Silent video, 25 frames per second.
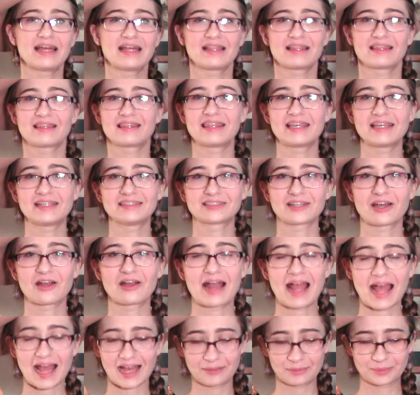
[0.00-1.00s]
these
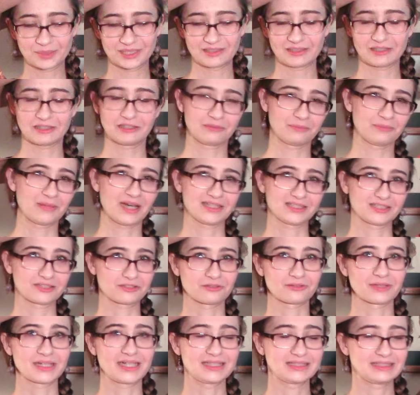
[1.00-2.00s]
are absolute must
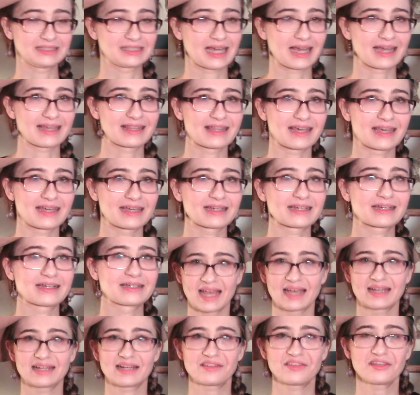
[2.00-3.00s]
reads, I think.
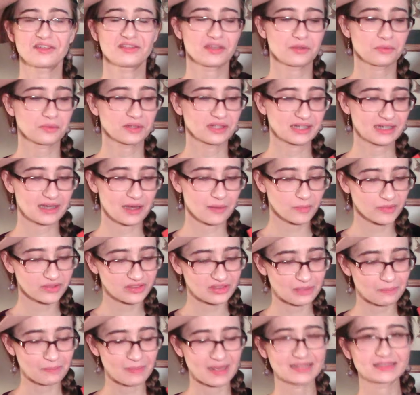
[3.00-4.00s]
And I think they really come with
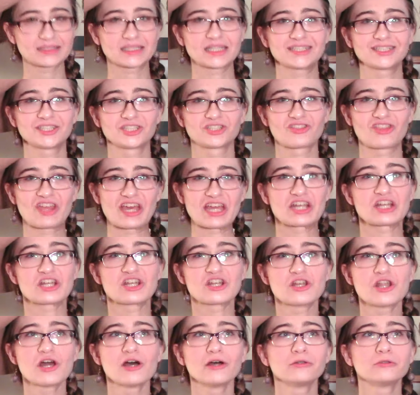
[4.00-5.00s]
the message that
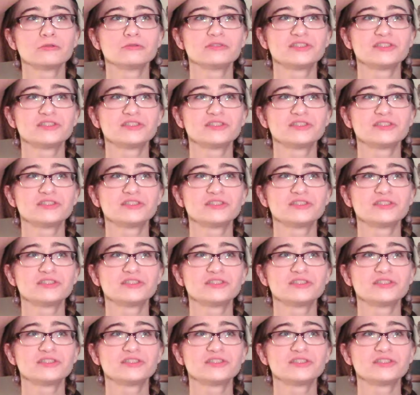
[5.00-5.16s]
no